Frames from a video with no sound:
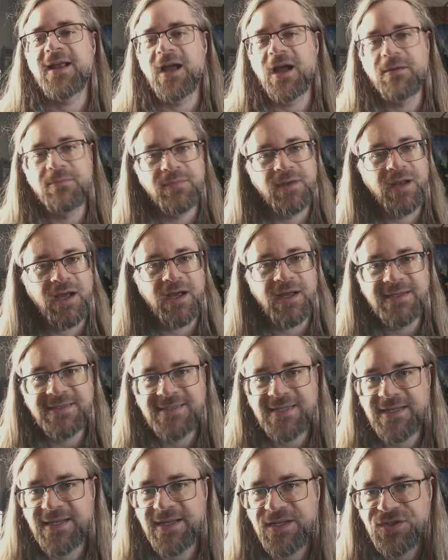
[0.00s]
I'm not
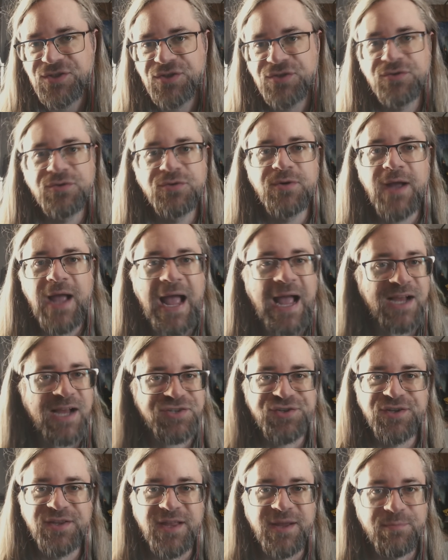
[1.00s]
intending to
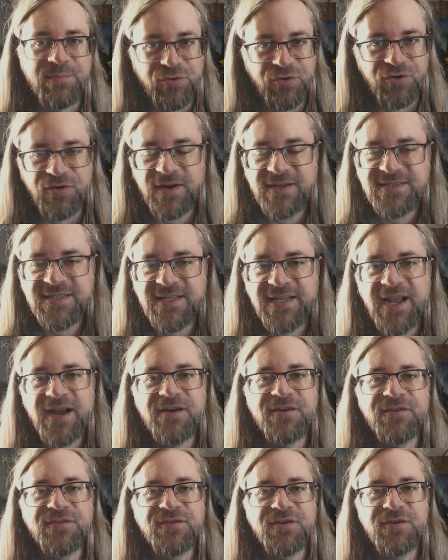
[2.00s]
actually like progress the
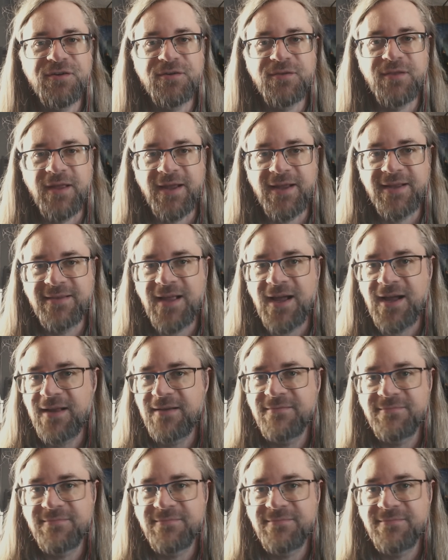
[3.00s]
character, like not